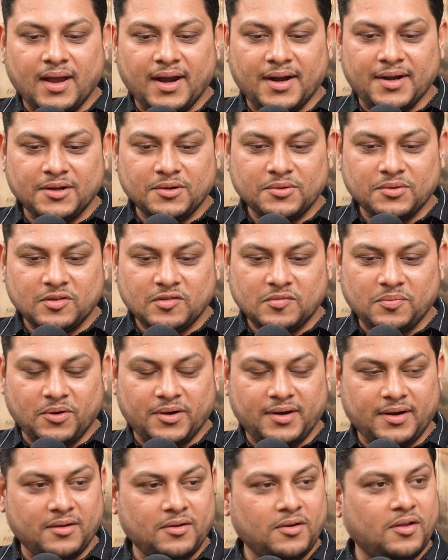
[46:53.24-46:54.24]
So adding to this
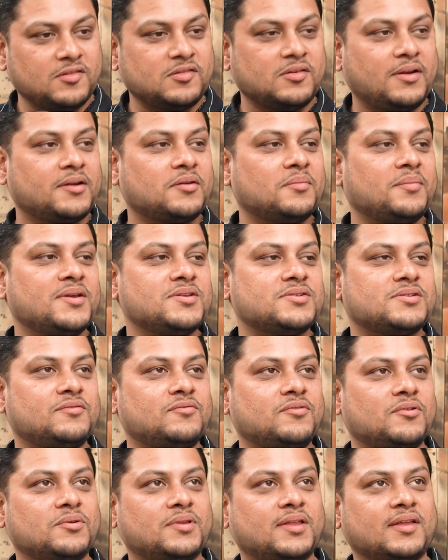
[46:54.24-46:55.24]
point, I would also like to mention a
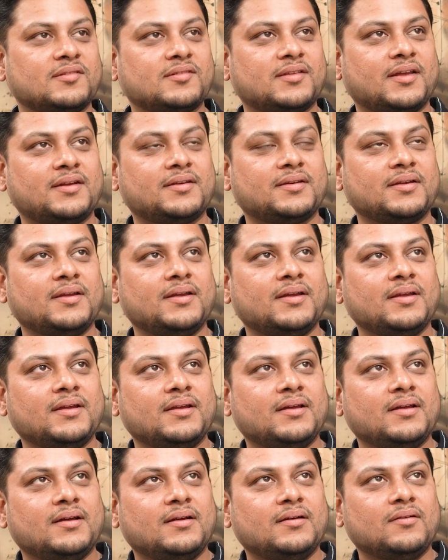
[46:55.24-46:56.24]
few things that
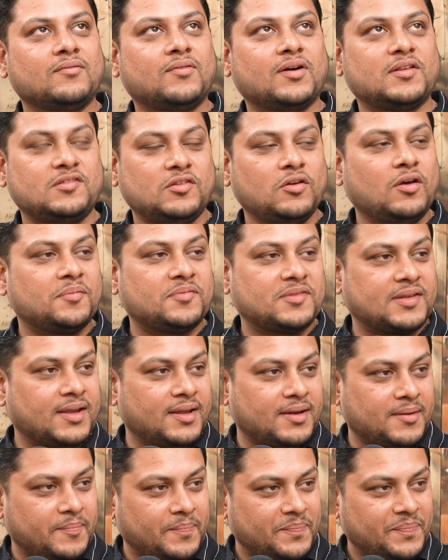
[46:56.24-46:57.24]
once you
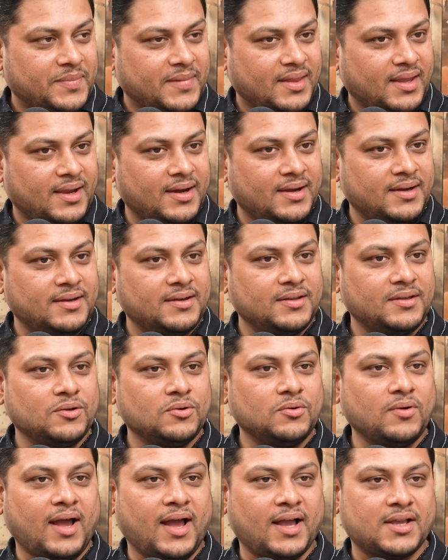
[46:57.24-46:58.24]
upskill and
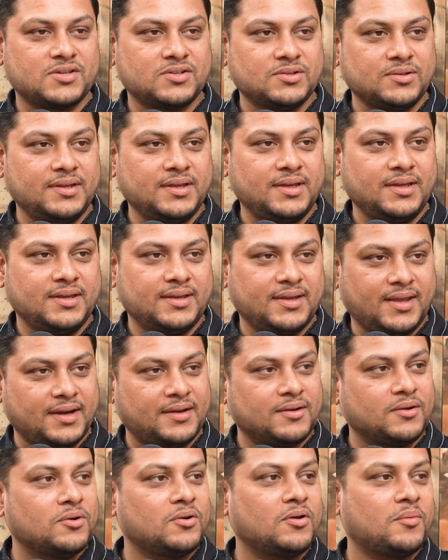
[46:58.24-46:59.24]
you actually get
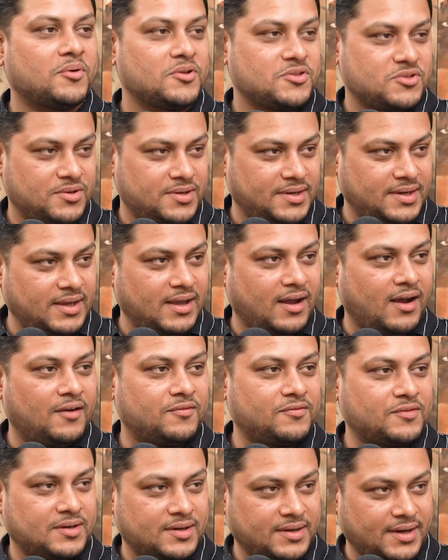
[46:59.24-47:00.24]
a good opportunity
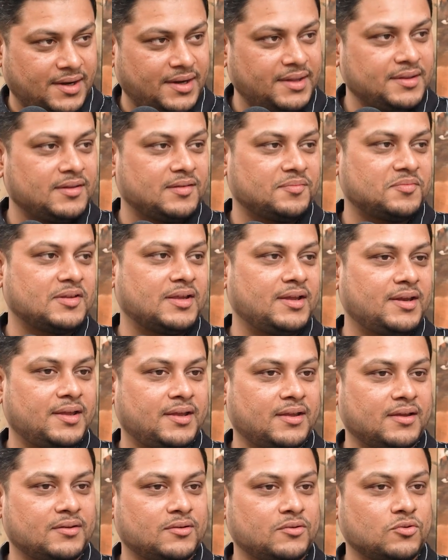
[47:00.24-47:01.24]
after getting the
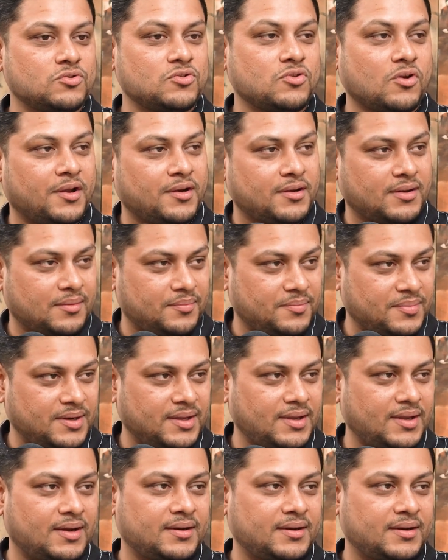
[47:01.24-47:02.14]
upskilling to join a company